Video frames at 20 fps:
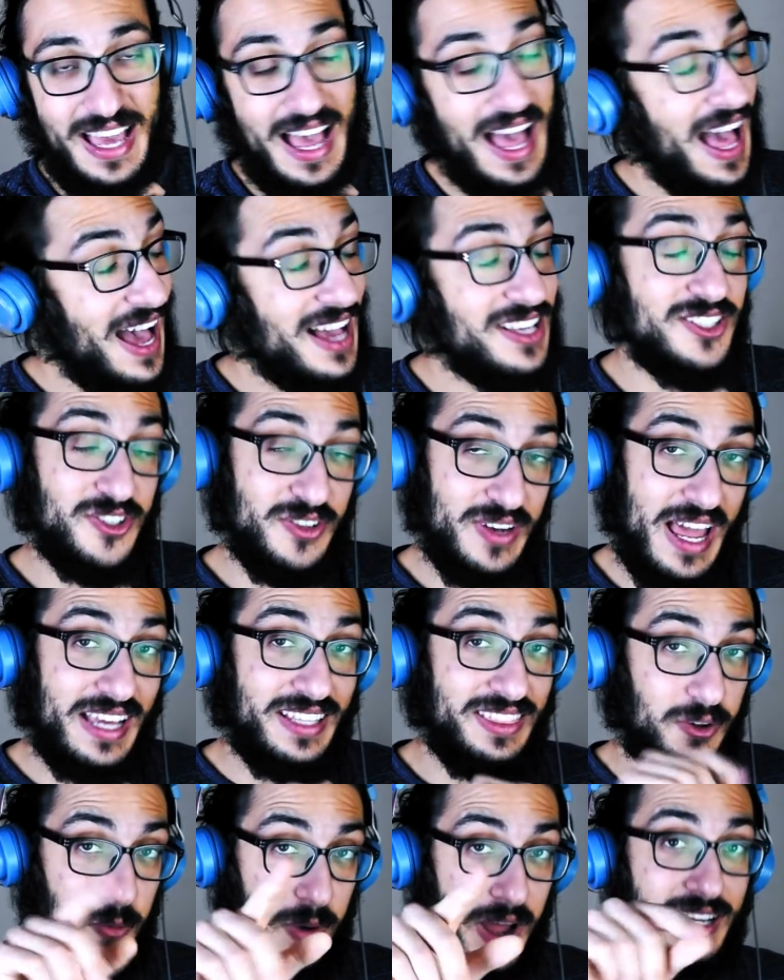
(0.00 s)
As you
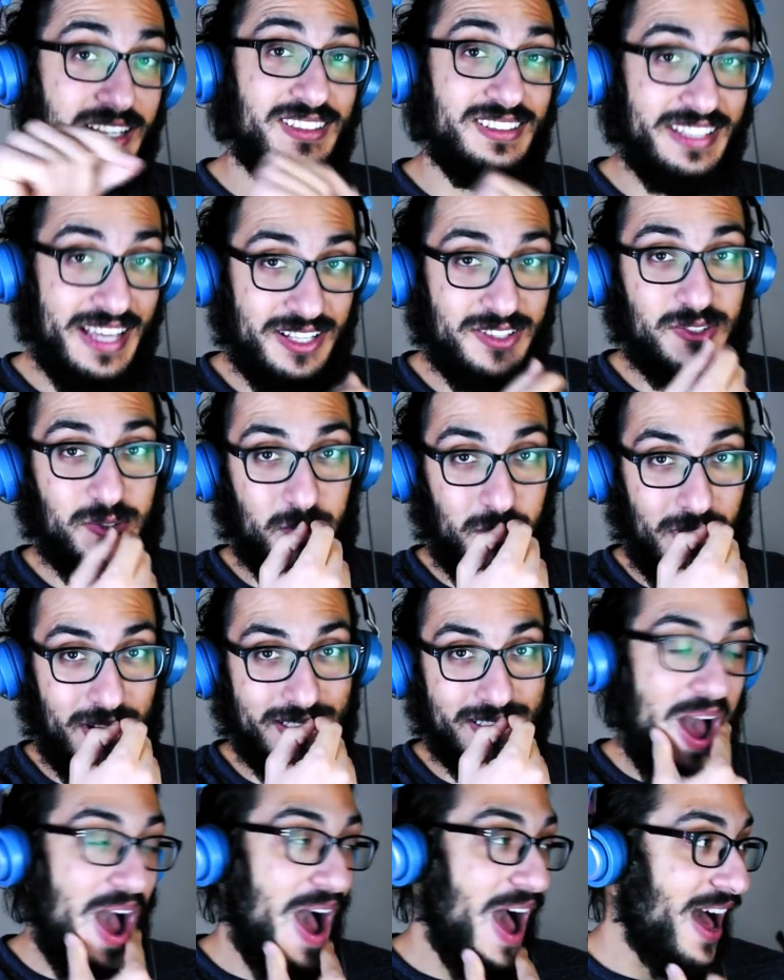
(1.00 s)
like the one in Death
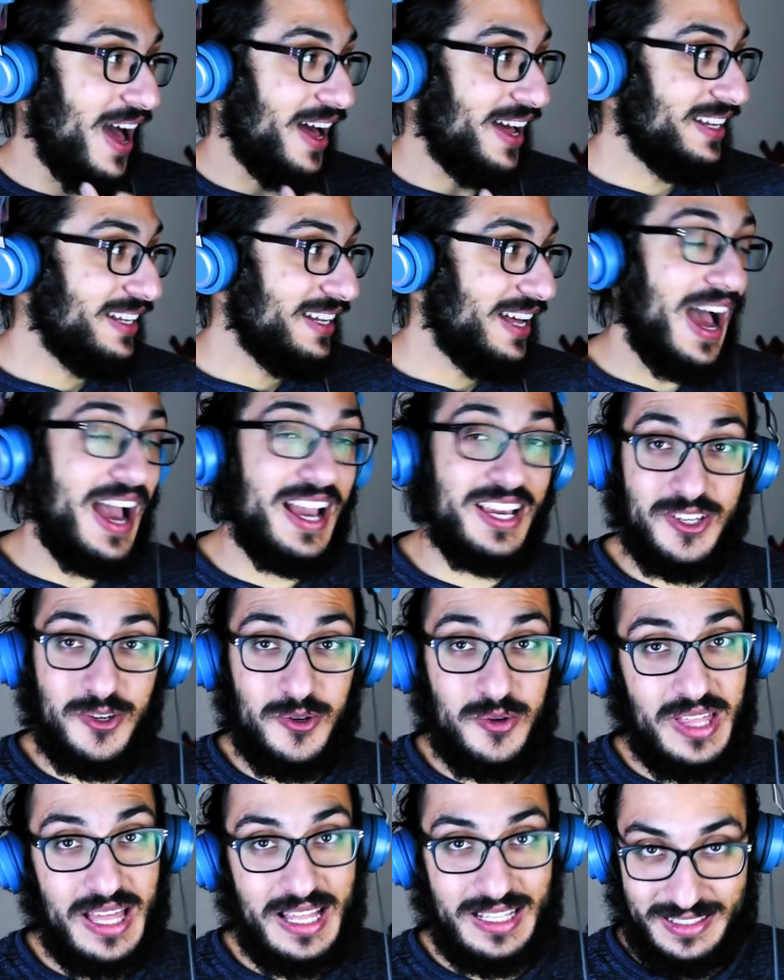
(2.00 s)
Squad. I
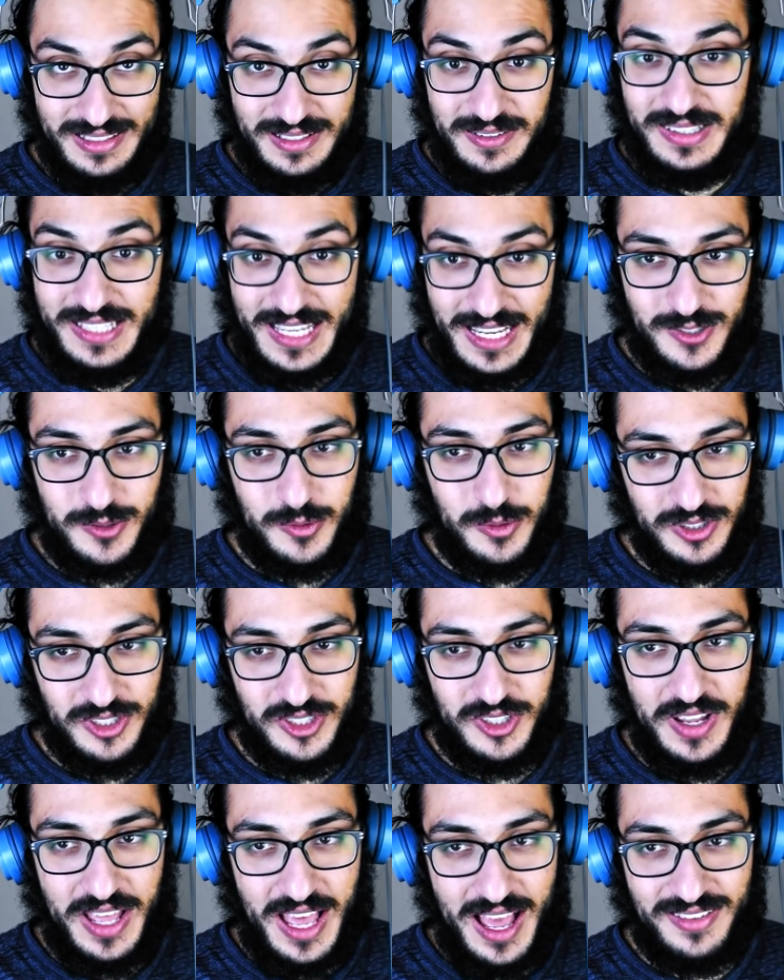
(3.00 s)
knew that Death Squad is
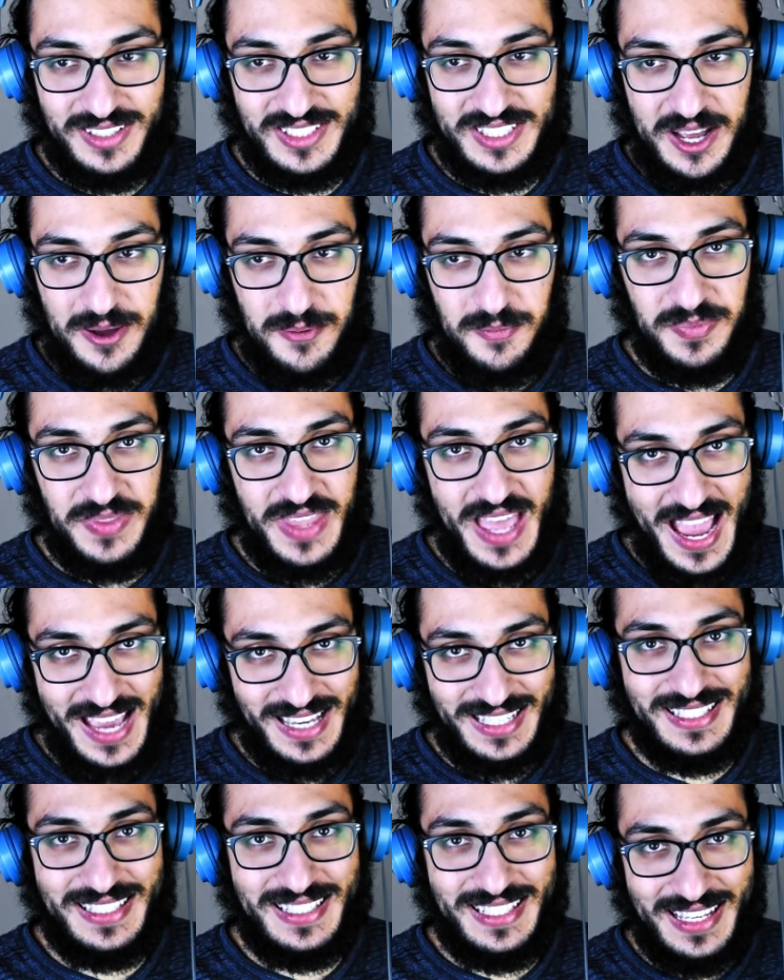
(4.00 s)
gonna have some
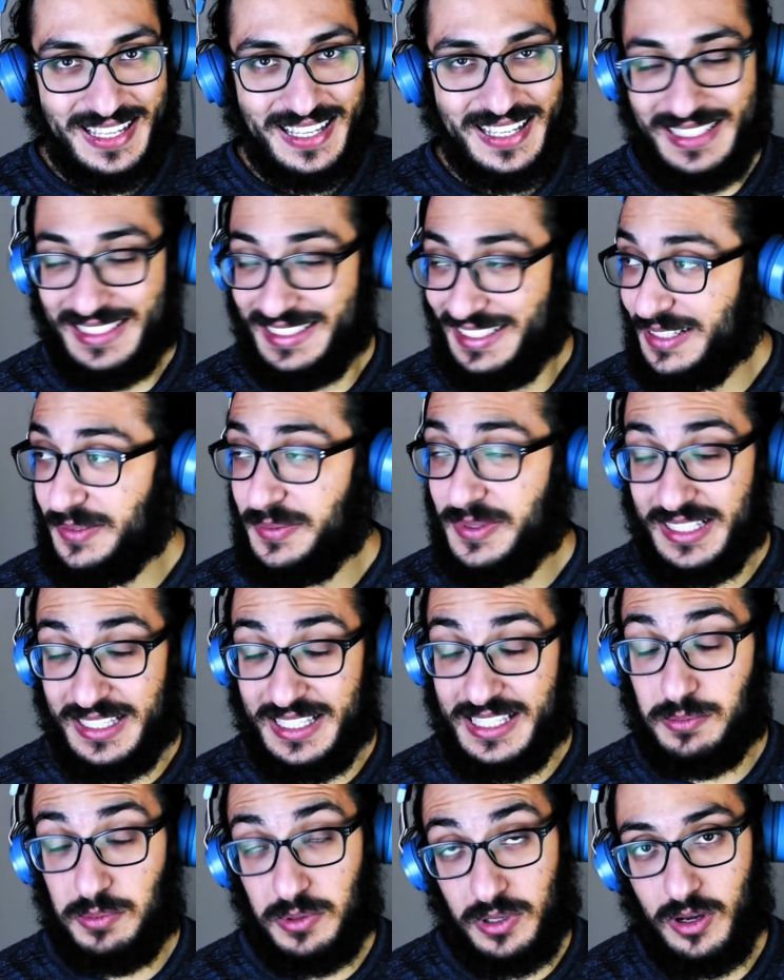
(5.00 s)
nice
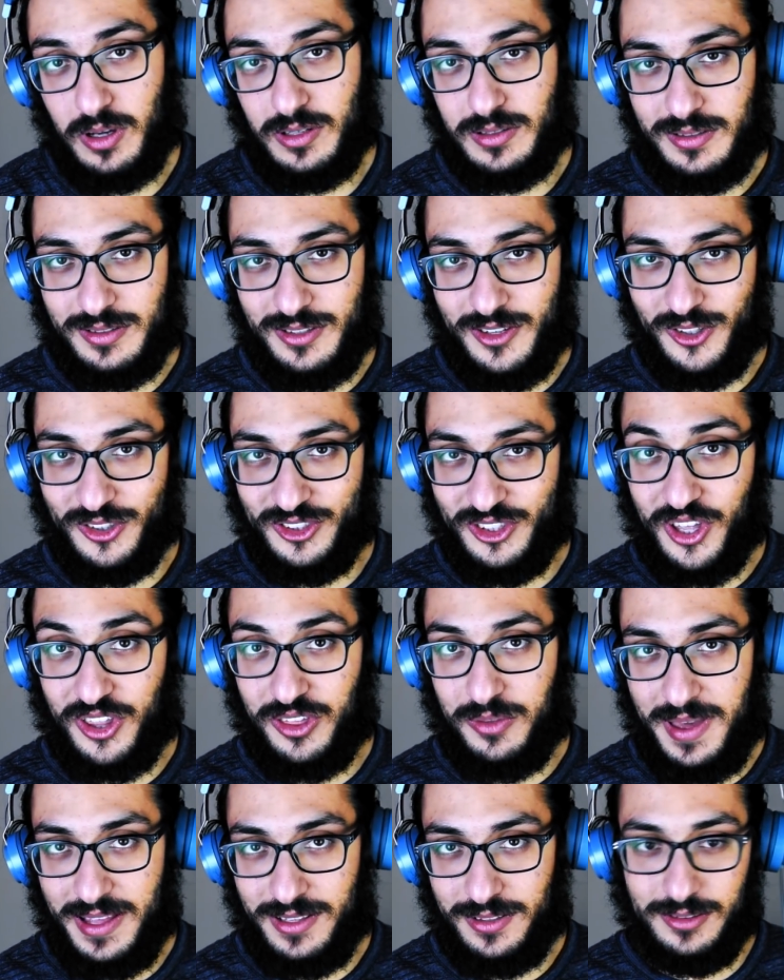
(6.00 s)
TBDs because they're
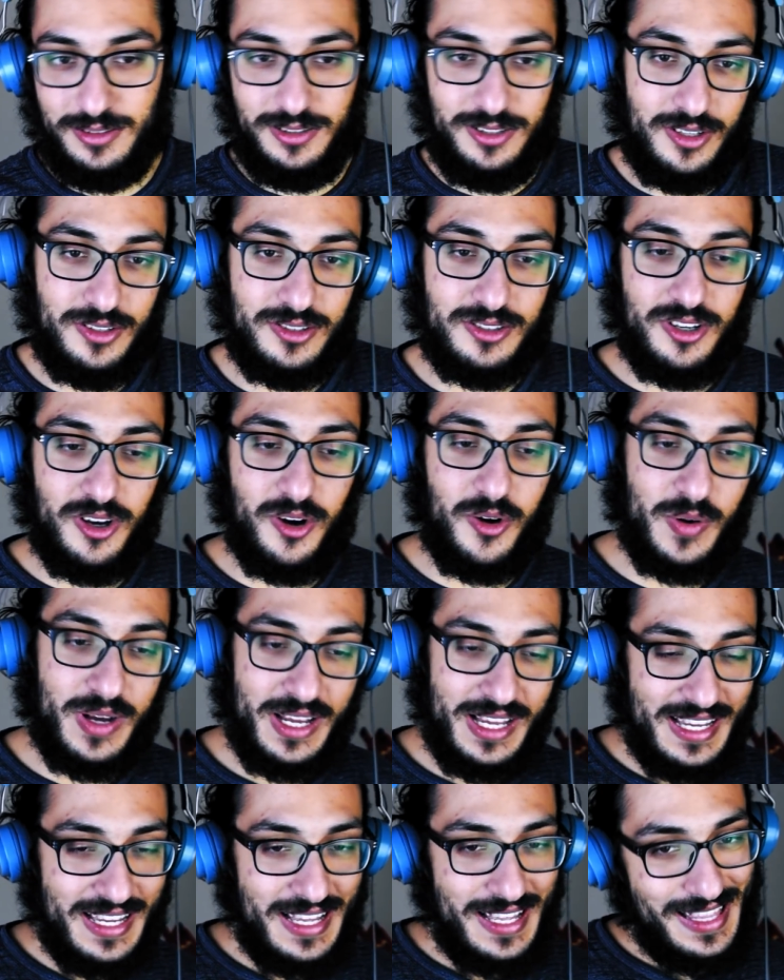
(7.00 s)
death metal, you know? So
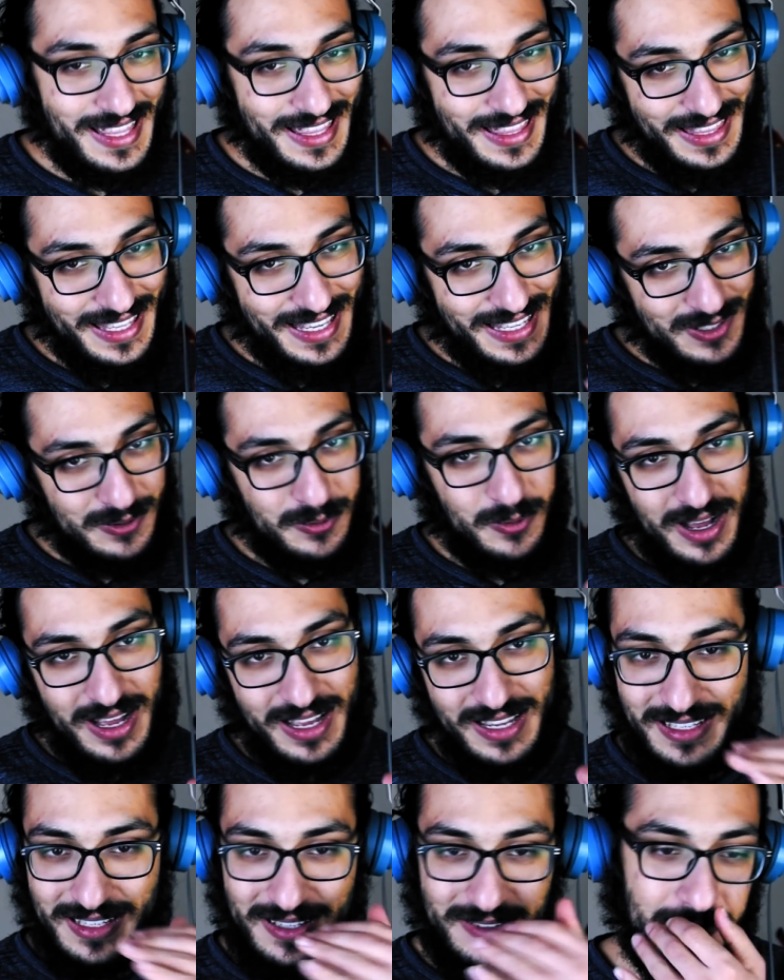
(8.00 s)
this
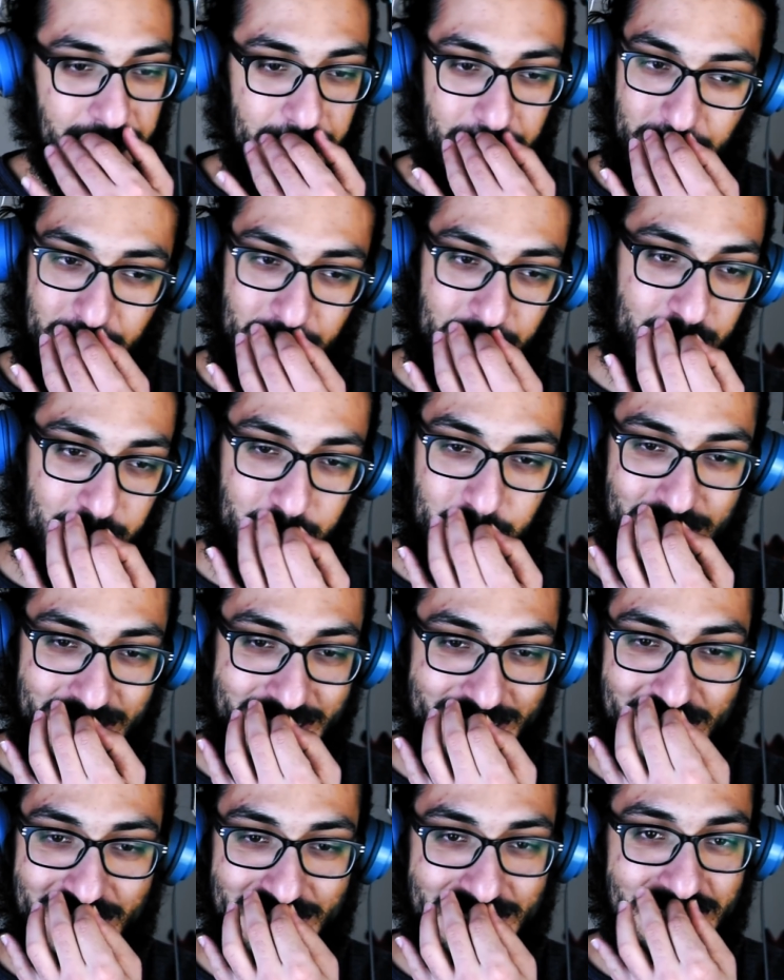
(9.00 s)
one
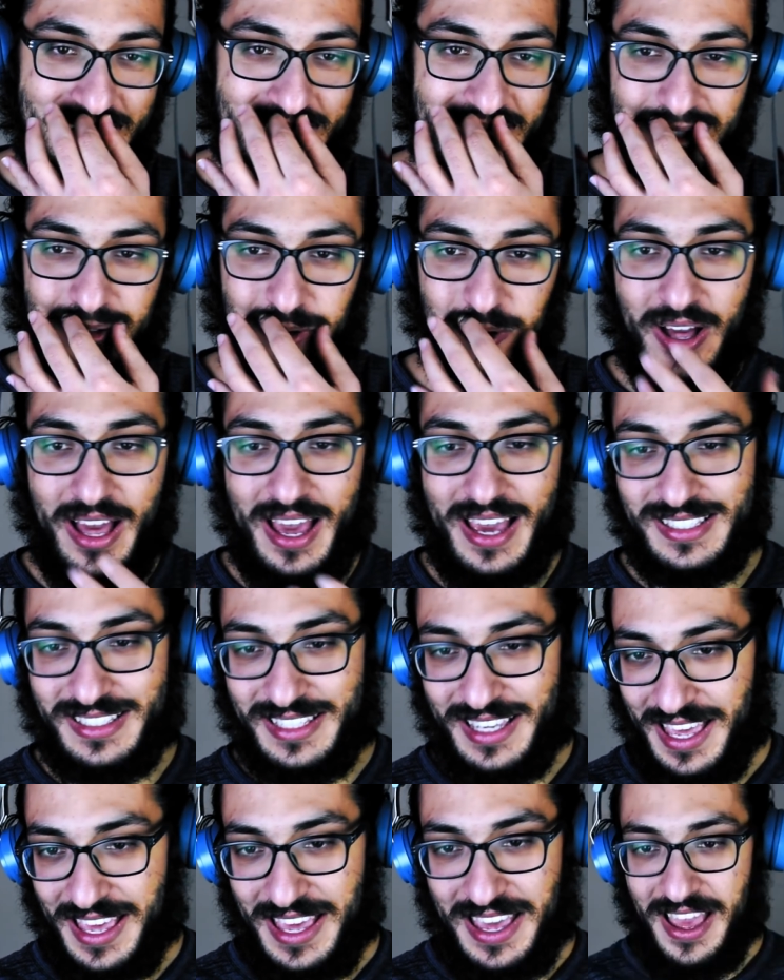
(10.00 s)
was just incredible, guys.